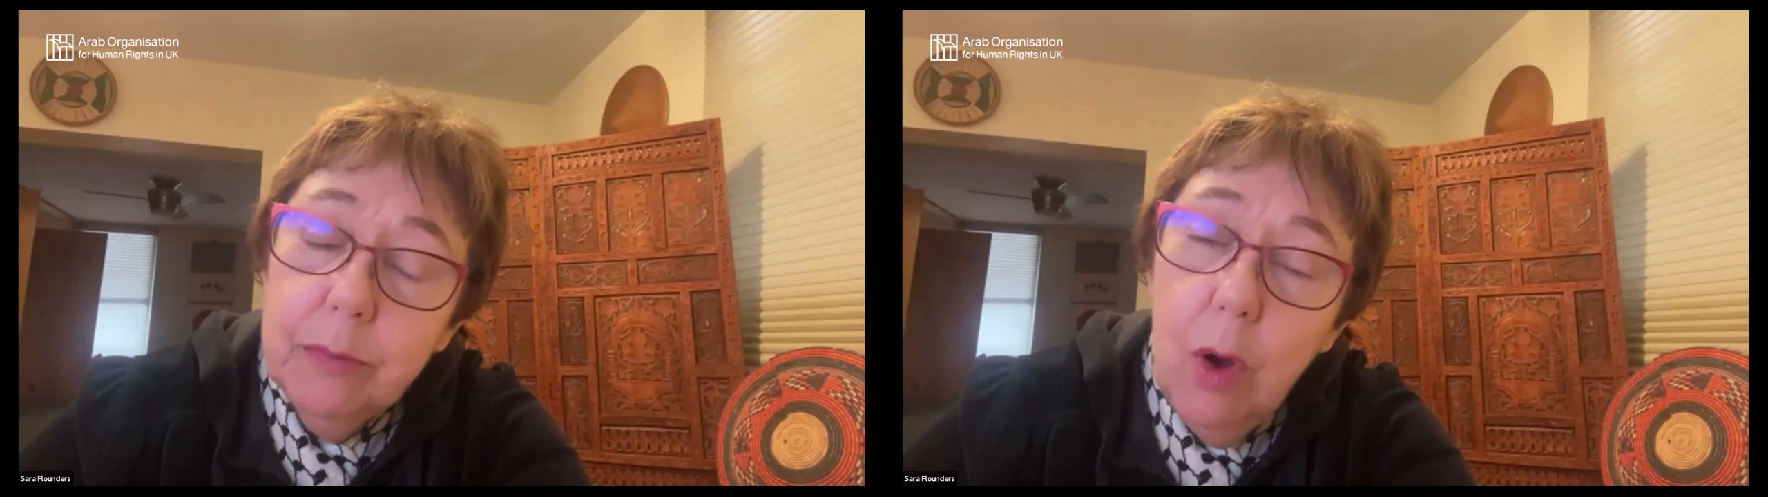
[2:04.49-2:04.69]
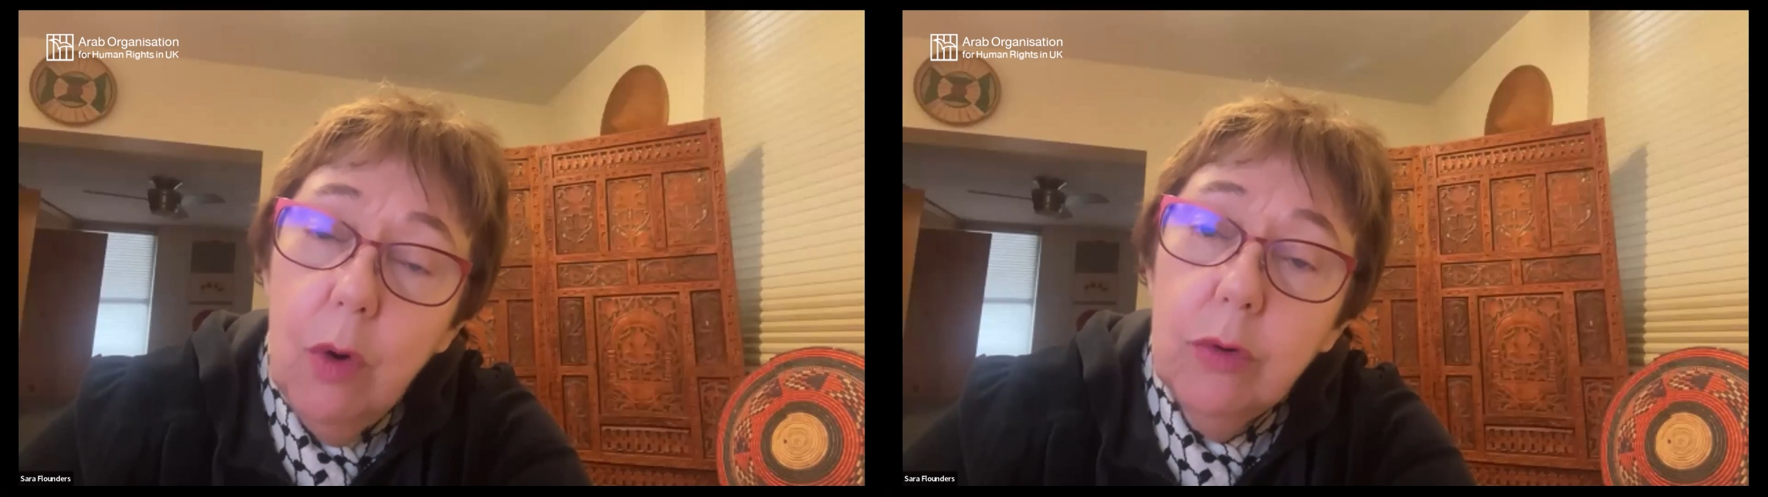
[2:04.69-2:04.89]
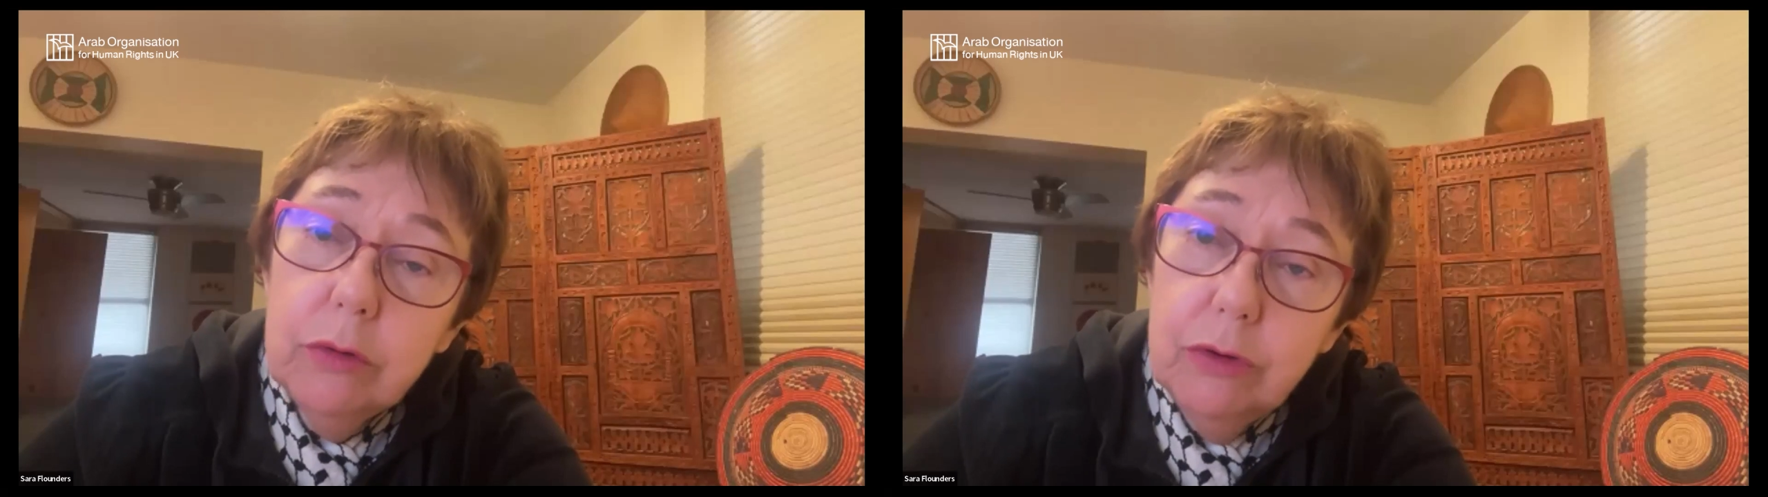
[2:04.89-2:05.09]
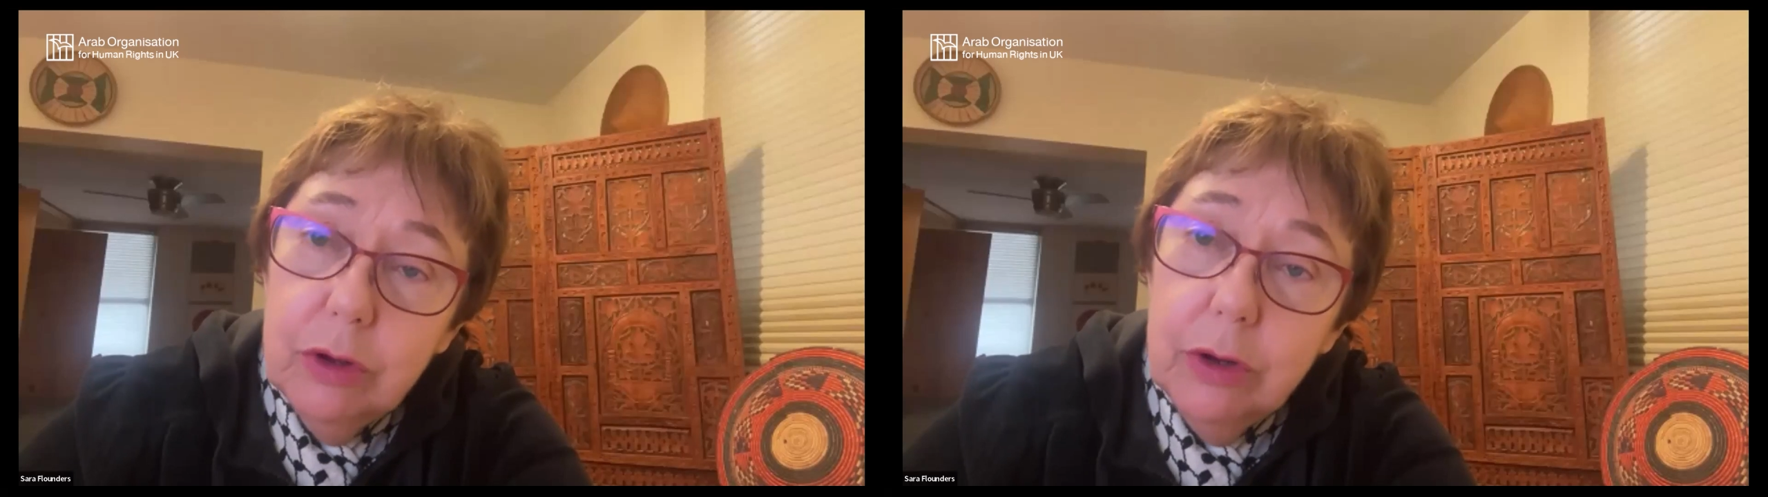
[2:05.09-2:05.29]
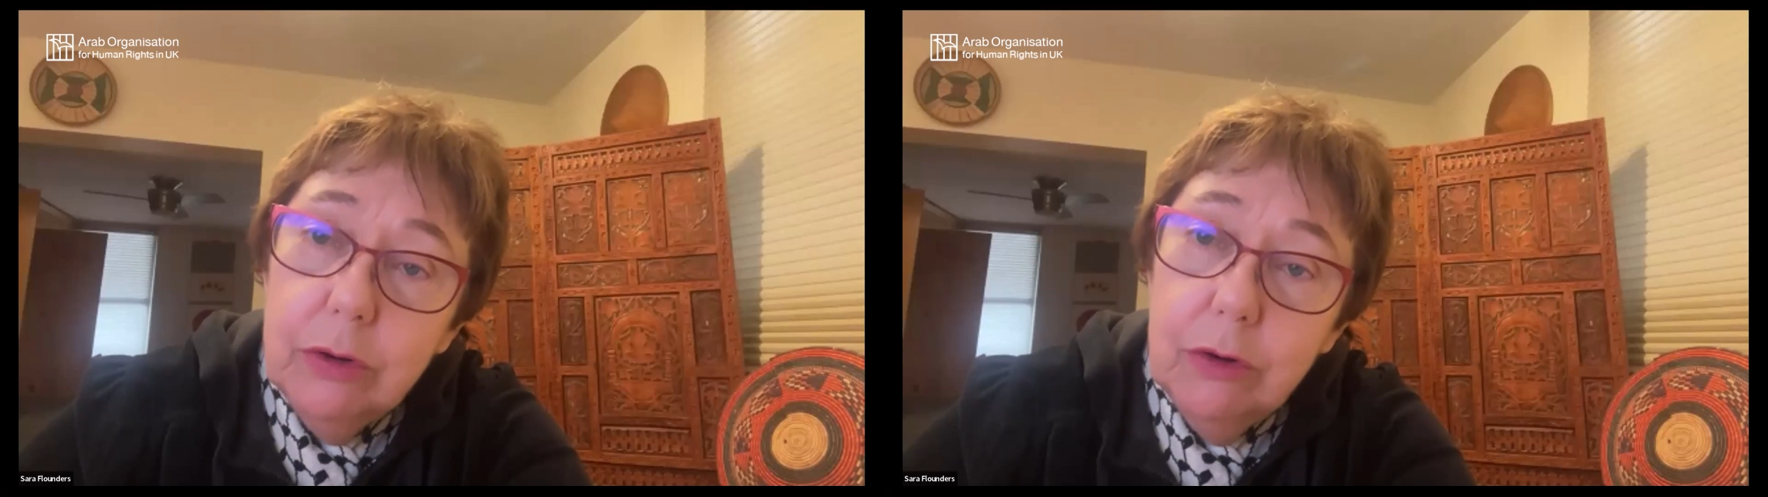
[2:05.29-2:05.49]
onerous
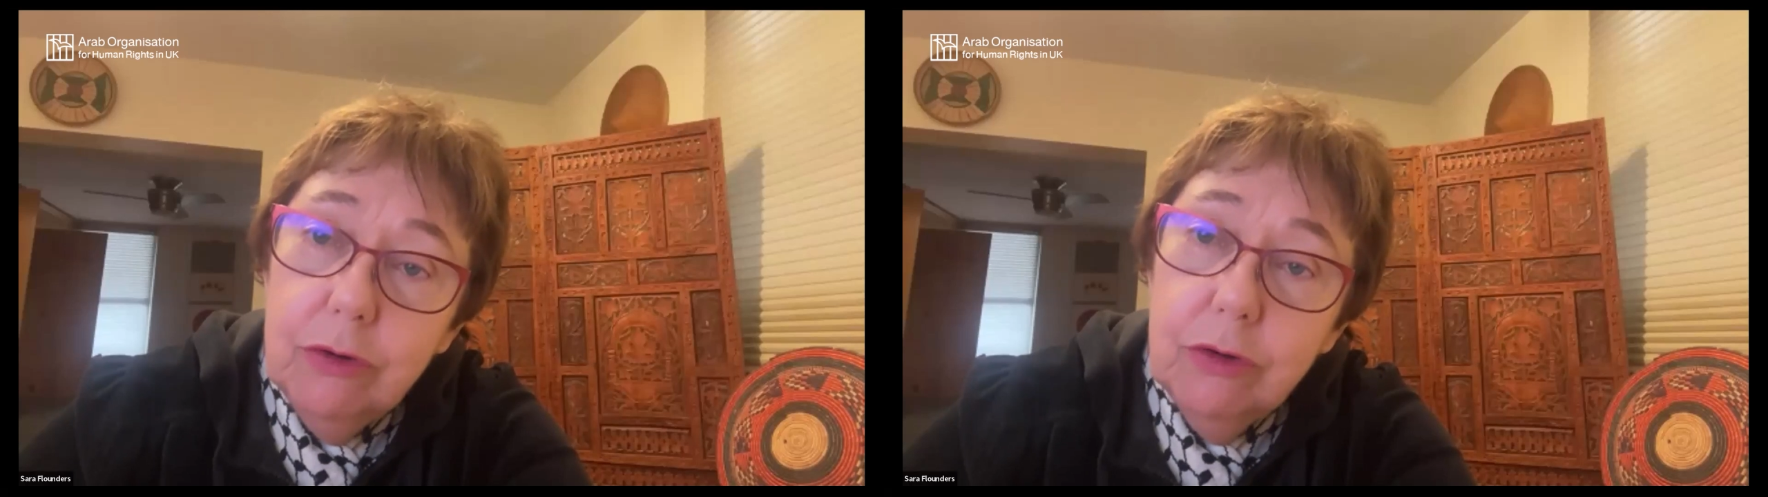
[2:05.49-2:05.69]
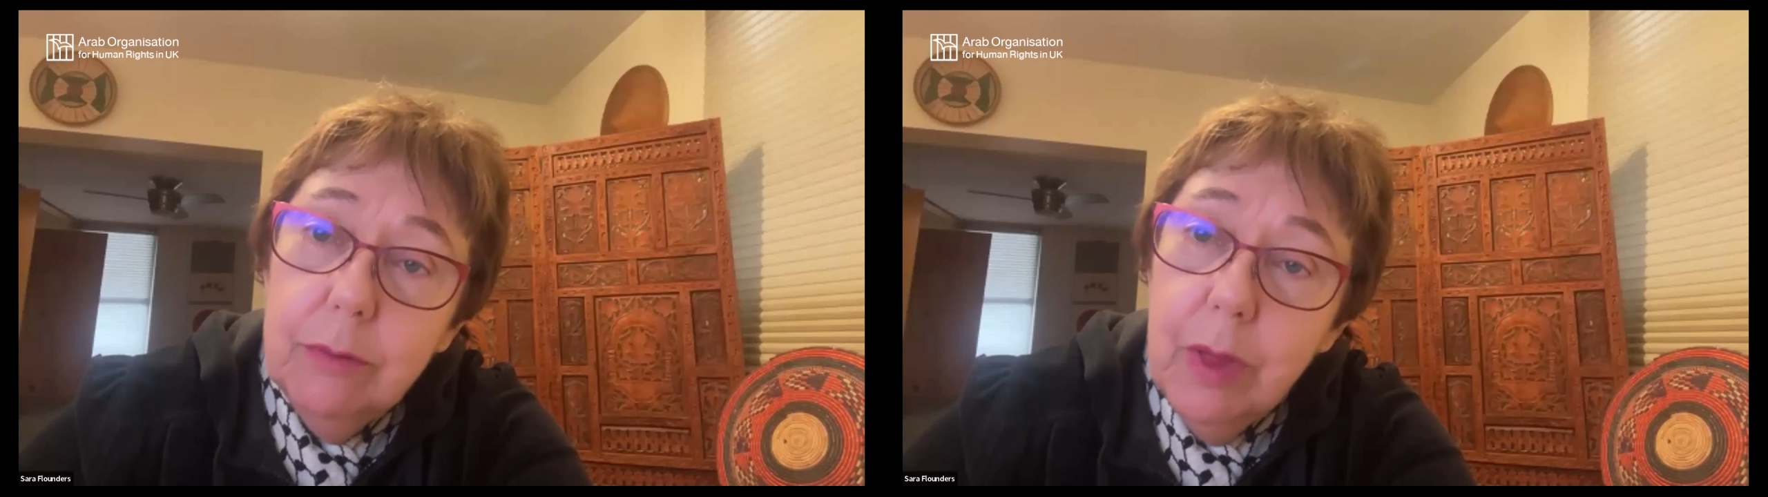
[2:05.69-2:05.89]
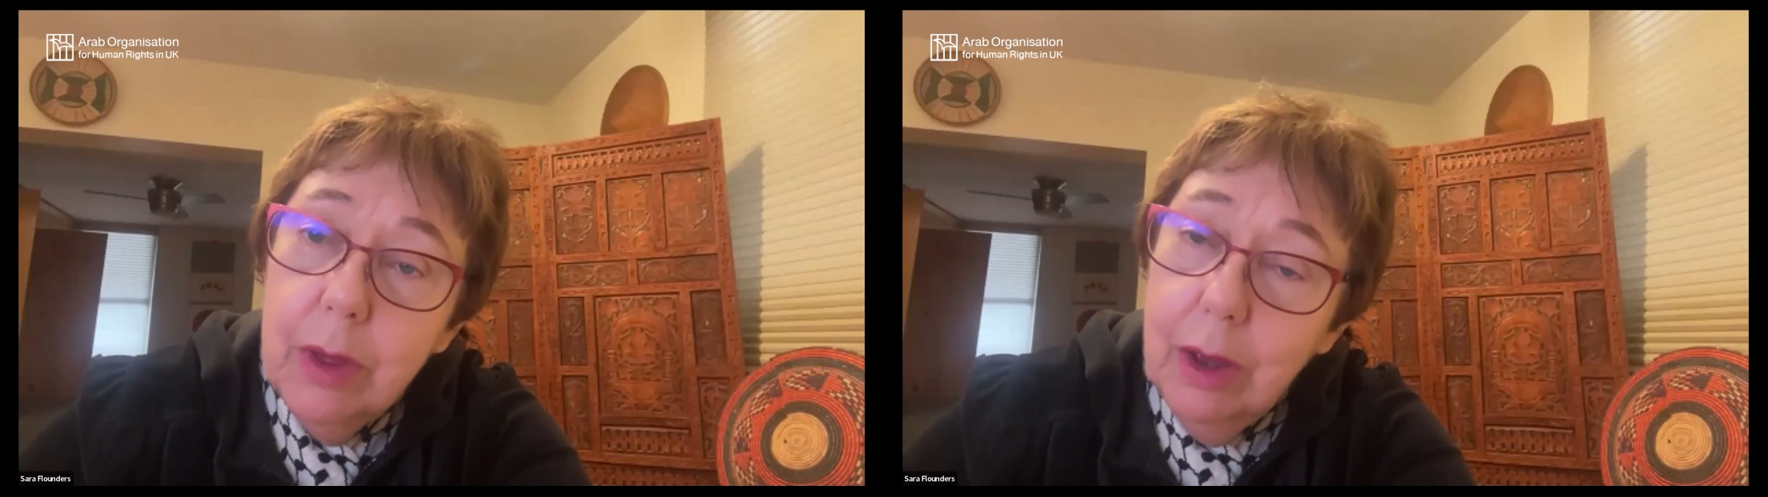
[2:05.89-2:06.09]
condition